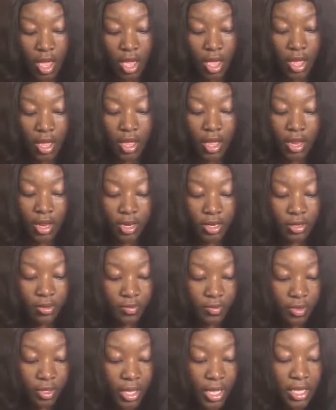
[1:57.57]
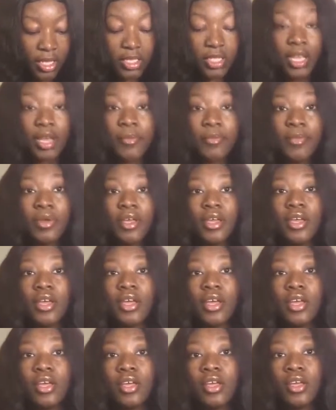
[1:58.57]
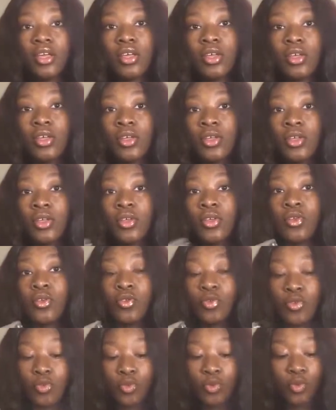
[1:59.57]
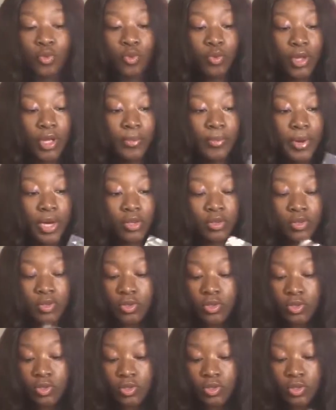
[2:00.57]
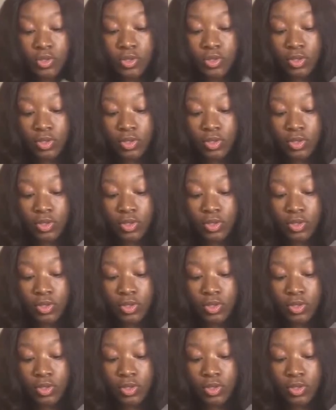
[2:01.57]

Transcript: And they sent me 3 bundles.